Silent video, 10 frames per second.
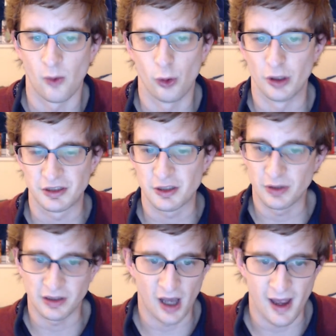what do you
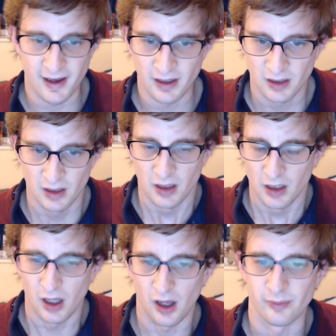desire?
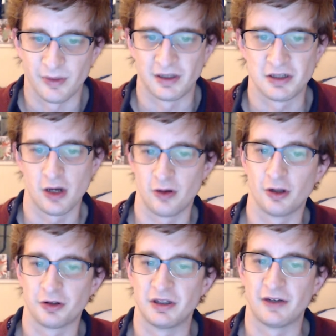And it shows
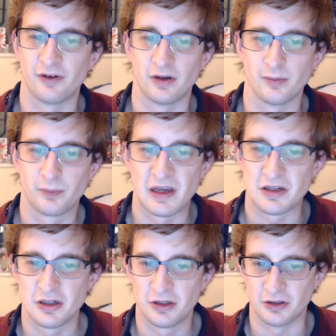lots of different
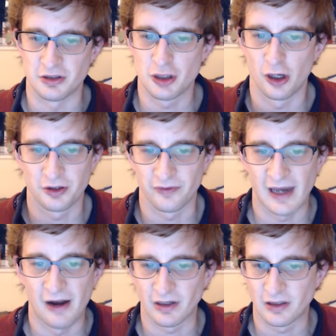pictures and shots of
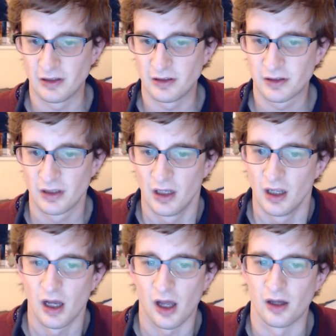characters
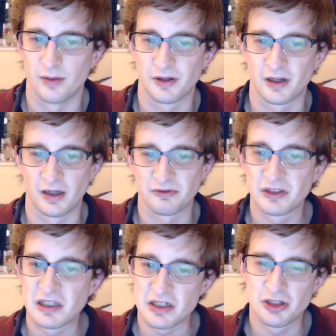to kind of
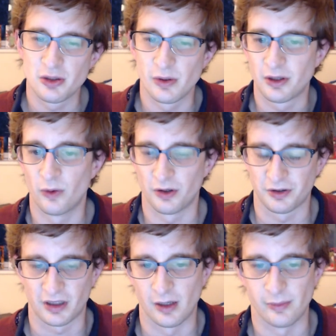tease you into what's
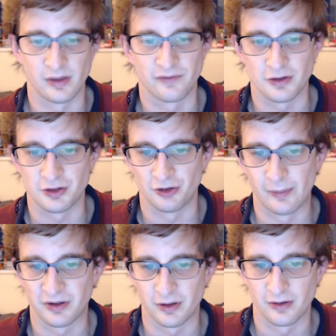to come in future
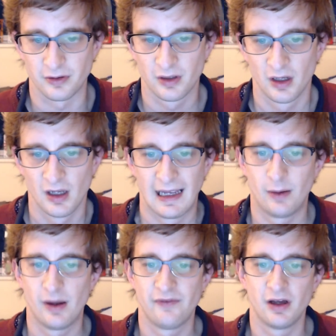episodes.
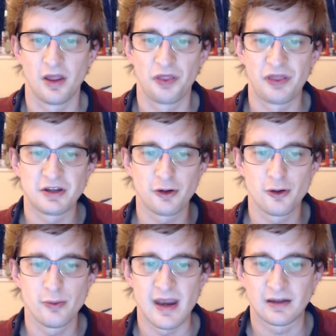However, they
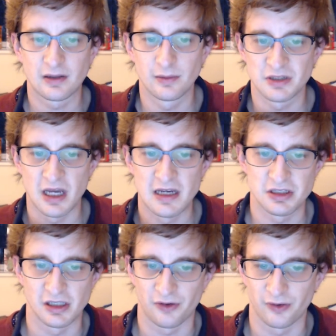do make some
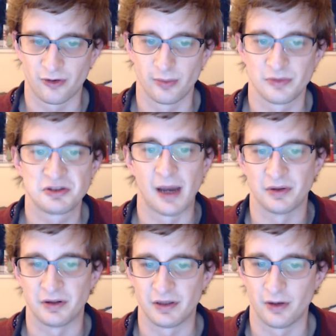changes from
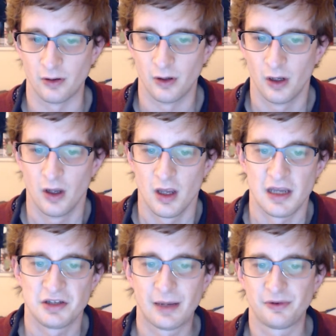Chapter 0.
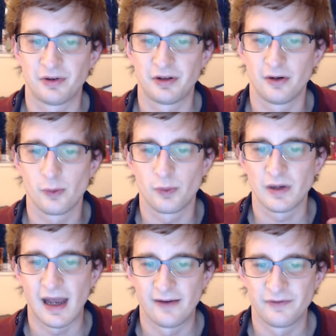In Chapter 0, we
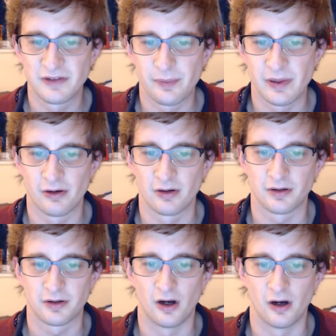have the
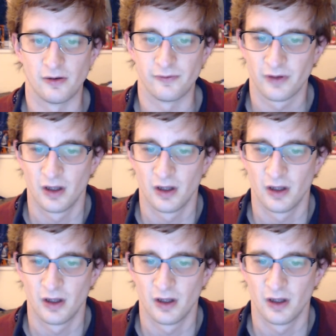appearance of